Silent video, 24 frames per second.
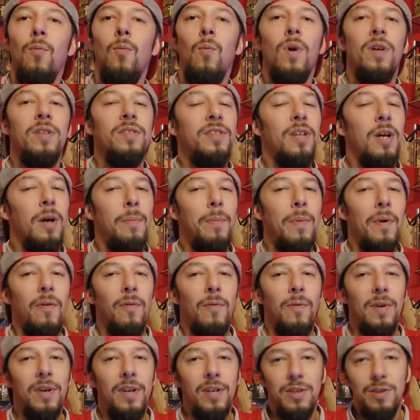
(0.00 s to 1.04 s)
What's up,
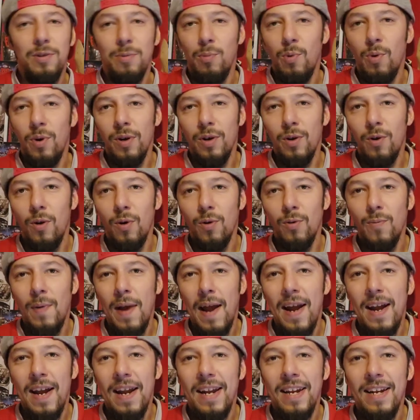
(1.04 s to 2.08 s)
everyone? It's your boy Norn,
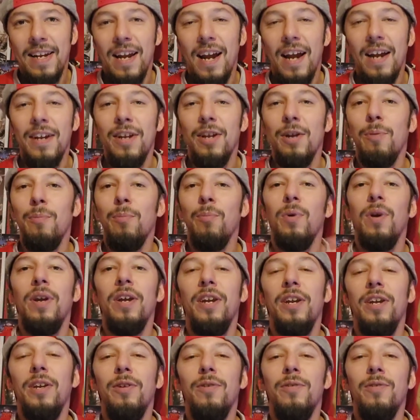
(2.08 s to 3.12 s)
Radd89 here,
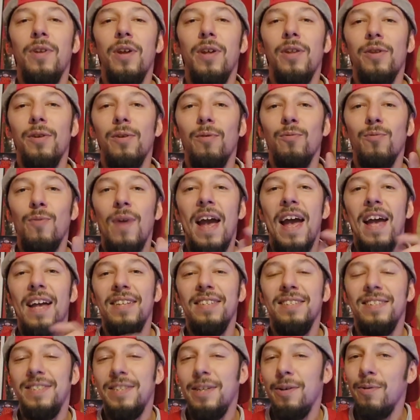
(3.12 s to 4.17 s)
bringing you another
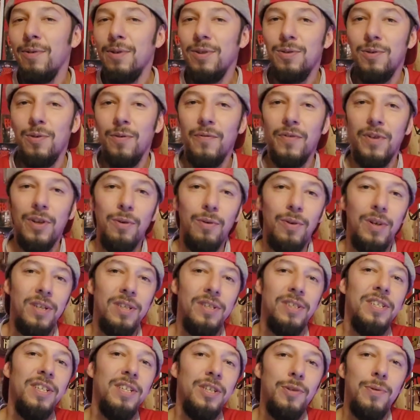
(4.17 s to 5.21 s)
Radd series review,
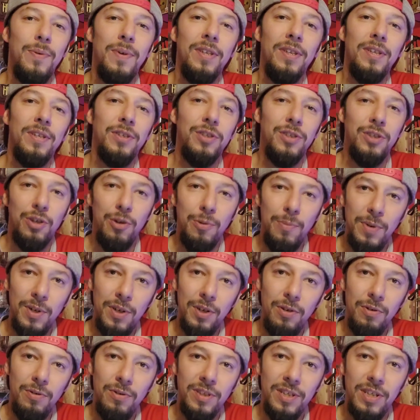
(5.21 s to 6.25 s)
continuing the
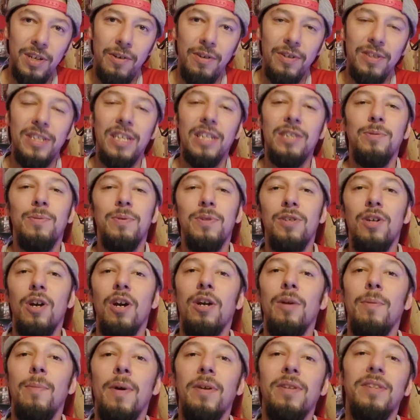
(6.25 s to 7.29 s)
Scooby-Doo series as we
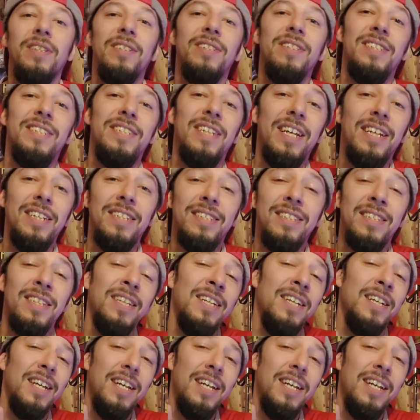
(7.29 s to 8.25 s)
talk about the sixth